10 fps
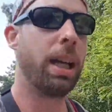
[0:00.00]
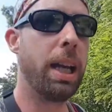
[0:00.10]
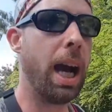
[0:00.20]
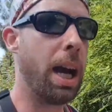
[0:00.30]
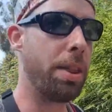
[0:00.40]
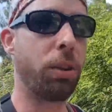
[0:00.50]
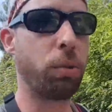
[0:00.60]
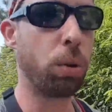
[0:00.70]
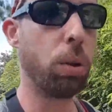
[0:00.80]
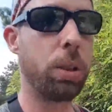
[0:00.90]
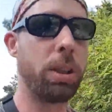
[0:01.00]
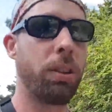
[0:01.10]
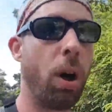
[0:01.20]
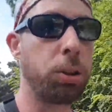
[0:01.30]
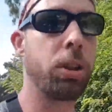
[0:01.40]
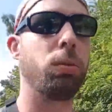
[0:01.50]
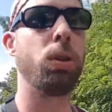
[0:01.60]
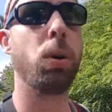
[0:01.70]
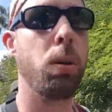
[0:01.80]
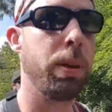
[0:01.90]
this route, this alternate
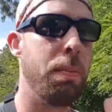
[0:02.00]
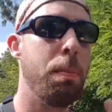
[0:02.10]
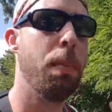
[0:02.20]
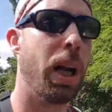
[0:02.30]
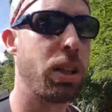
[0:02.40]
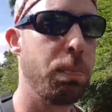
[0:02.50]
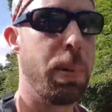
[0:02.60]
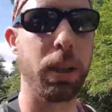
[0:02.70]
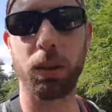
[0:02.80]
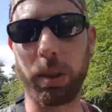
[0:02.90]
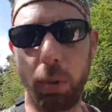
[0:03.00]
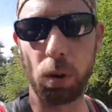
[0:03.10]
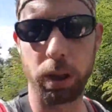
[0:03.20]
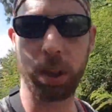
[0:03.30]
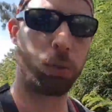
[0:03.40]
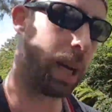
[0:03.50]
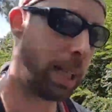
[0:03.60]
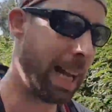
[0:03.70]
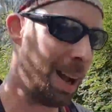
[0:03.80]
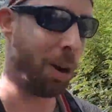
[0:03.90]
route, will be much better supported, because right
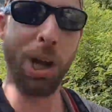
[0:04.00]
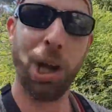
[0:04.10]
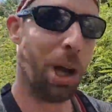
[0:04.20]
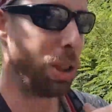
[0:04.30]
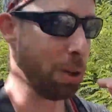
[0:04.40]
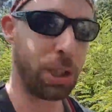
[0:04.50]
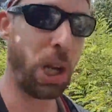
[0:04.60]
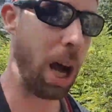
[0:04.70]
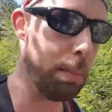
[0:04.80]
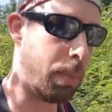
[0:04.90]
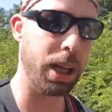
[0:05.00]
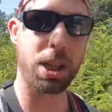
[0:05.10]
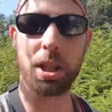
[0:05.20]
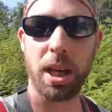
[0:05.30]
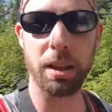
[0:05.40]
now there's not much